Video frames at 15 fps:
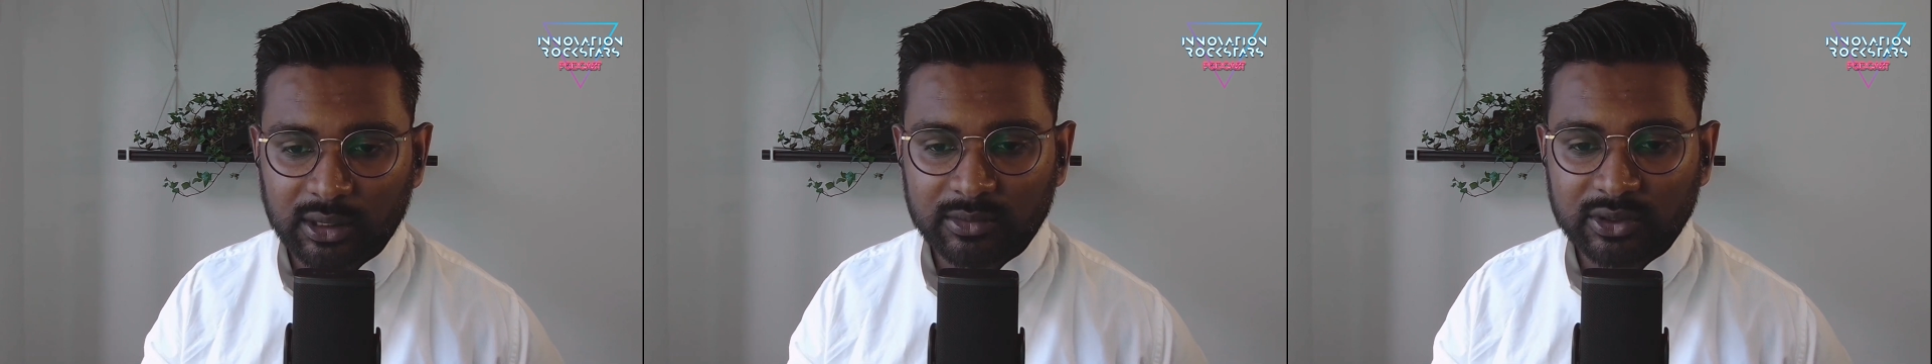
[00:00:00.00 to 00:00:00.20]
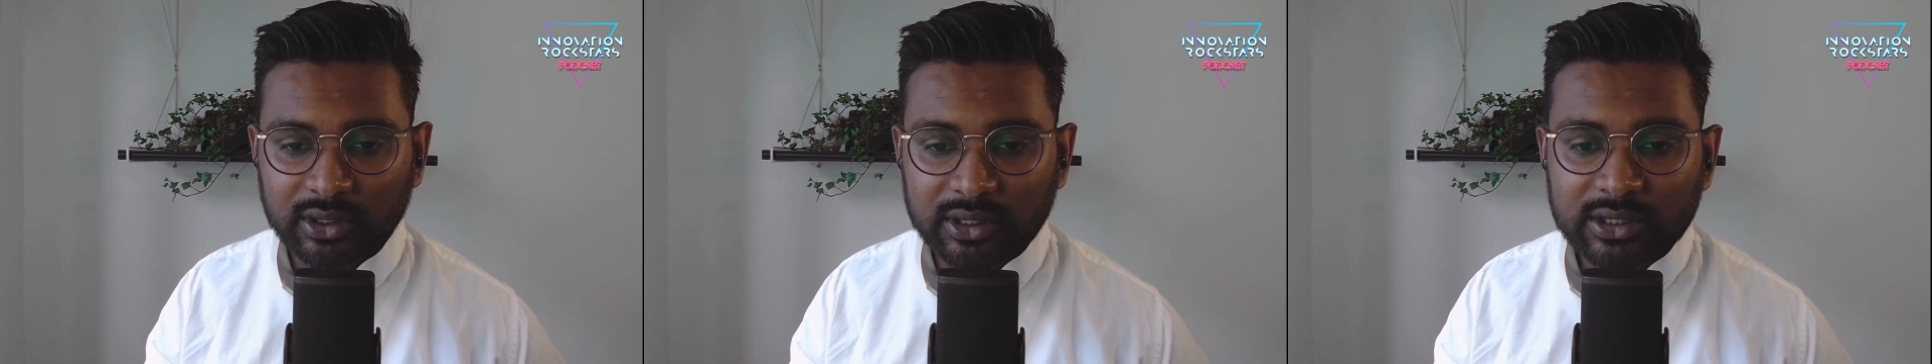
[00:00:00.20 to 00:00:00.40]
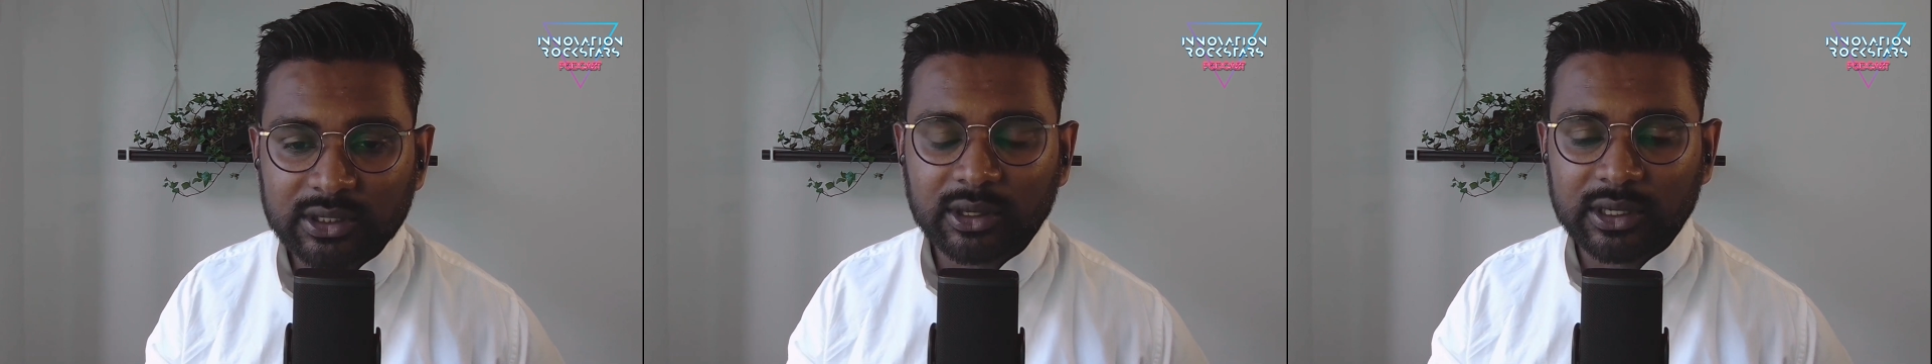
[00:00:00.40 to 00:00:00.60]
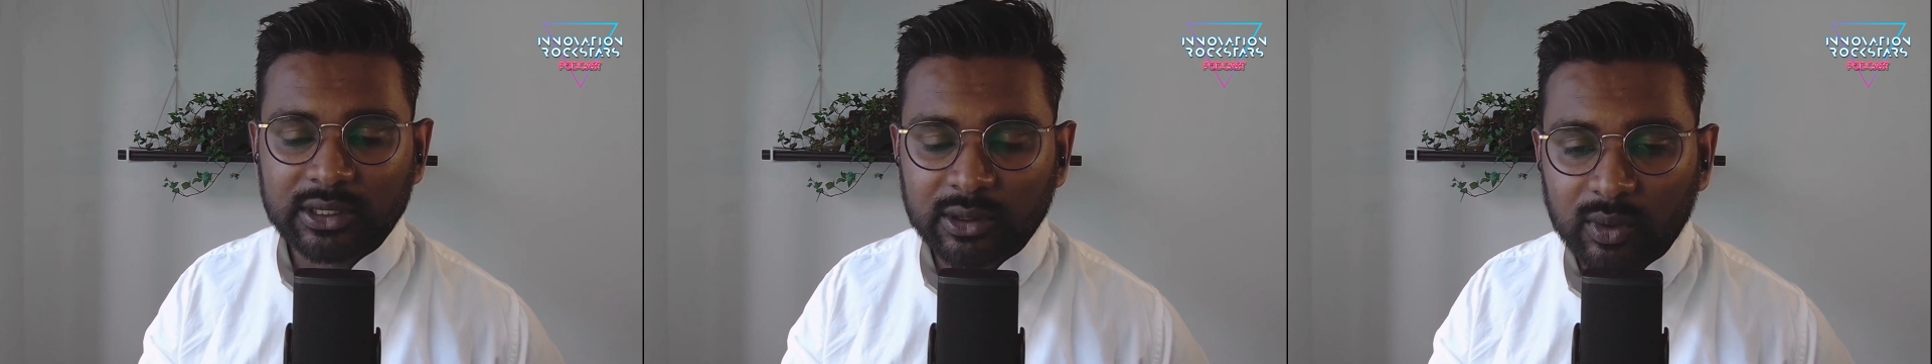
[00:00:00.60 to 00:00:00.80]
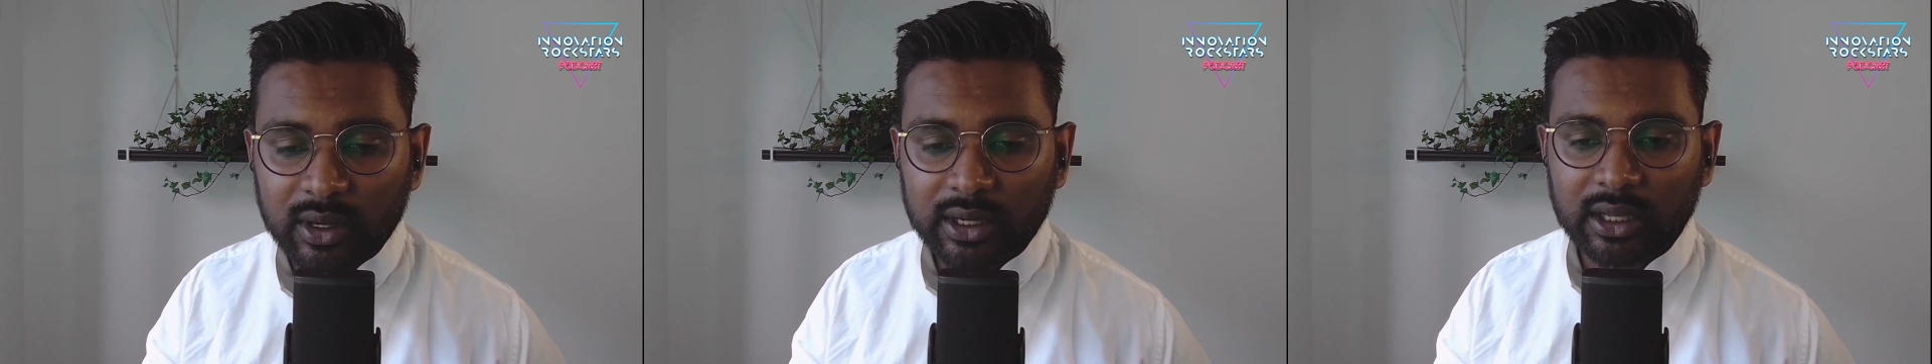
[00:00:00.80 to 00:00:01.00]
So it's
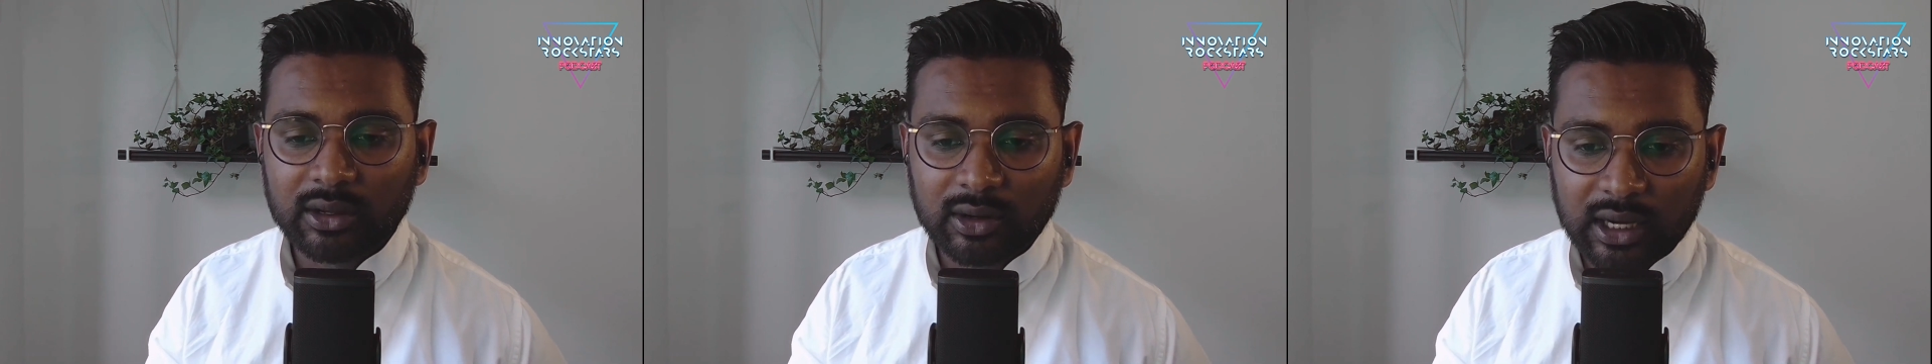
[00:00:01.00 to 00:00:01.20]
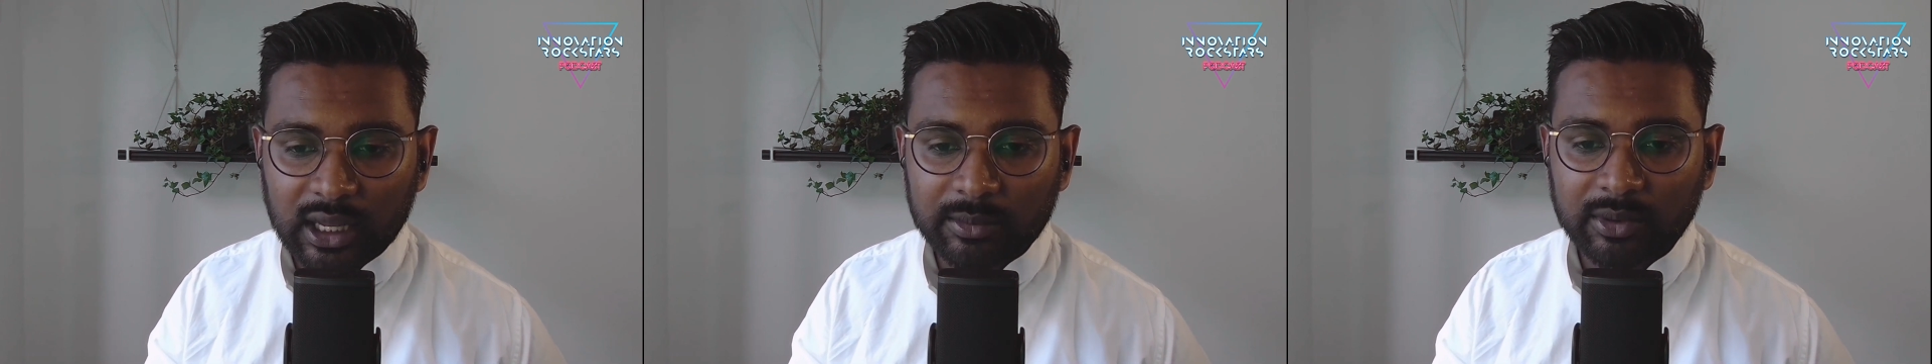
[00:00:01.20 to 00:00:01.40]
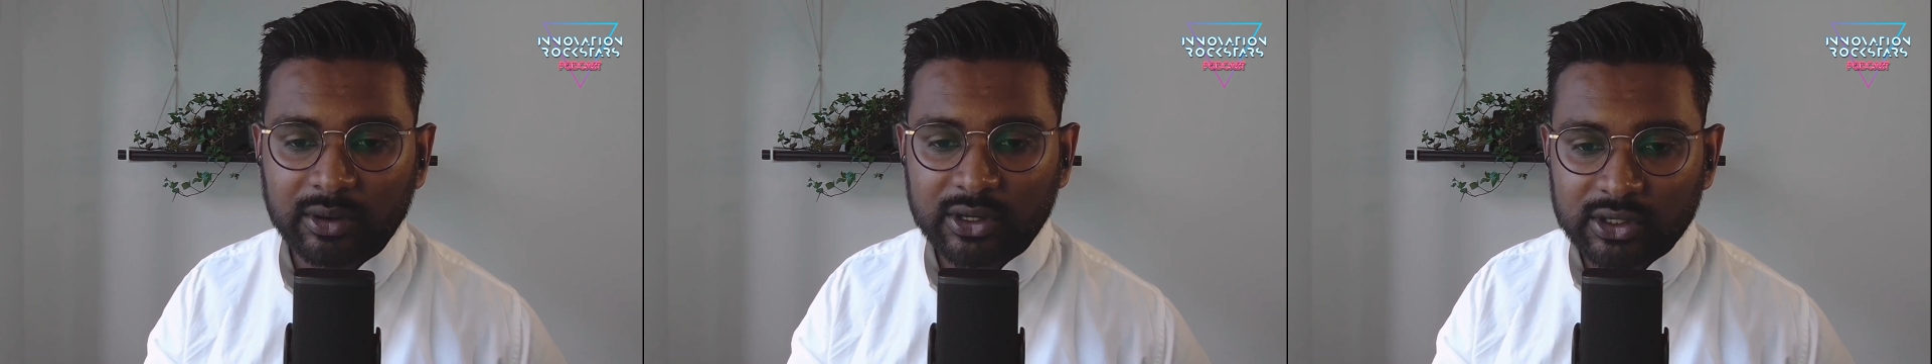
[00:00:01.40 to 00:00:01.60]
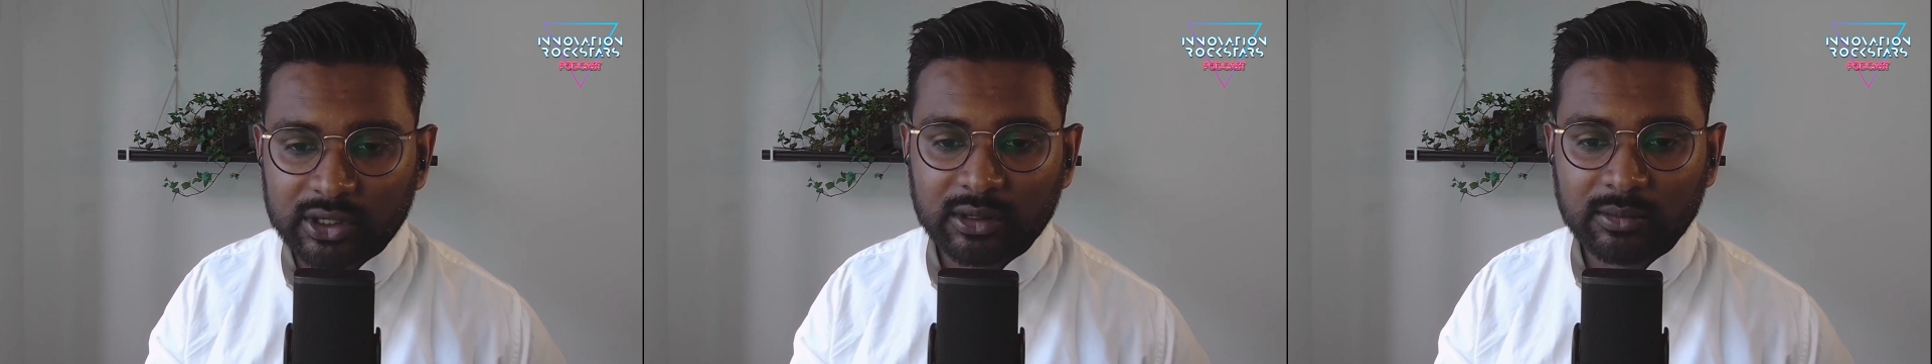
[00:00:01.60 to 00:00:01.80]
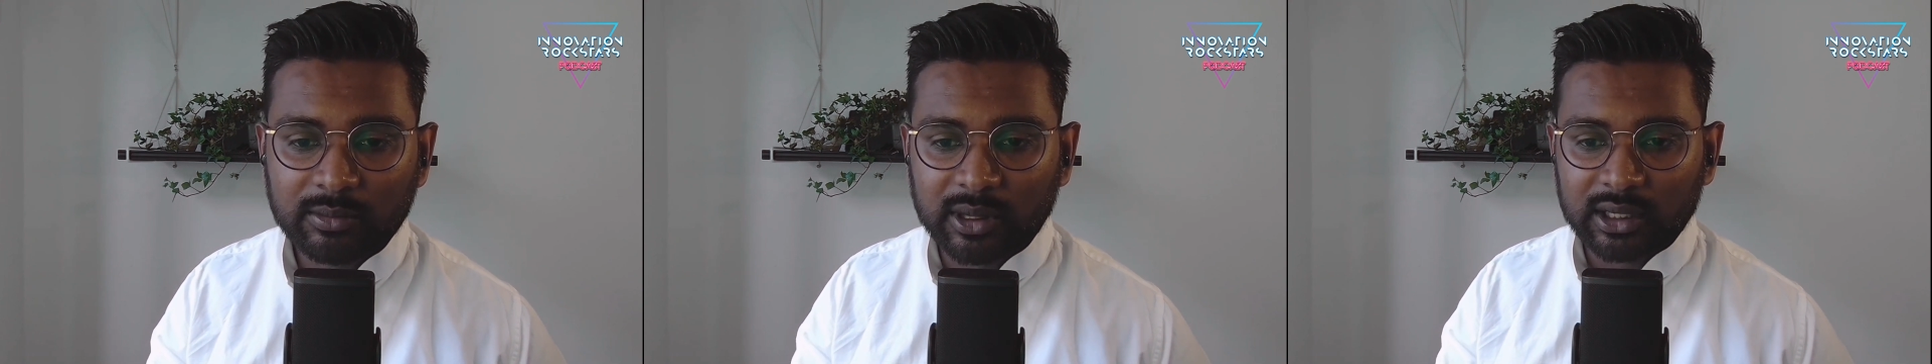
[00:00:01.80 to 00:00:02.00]
a working
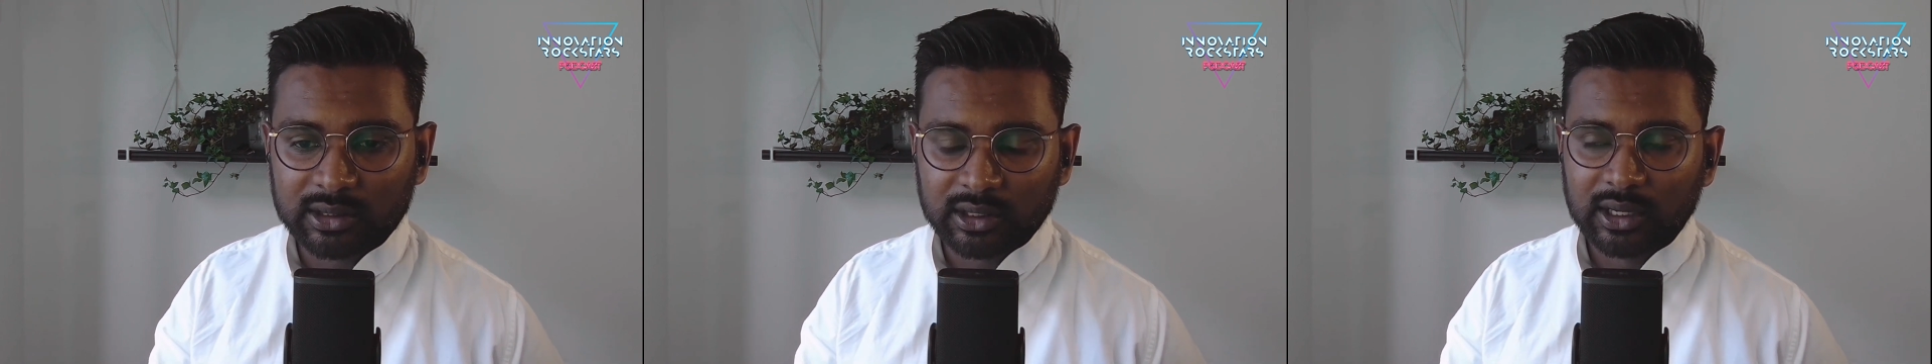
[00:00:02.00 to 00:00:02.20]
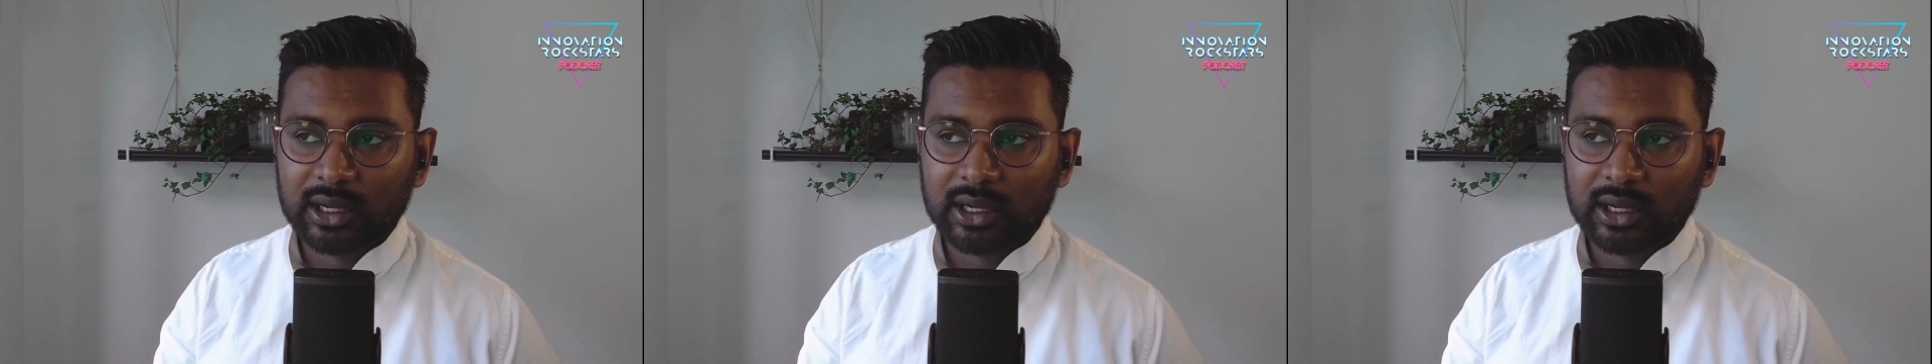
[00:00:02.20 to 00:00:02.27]
collaboration, but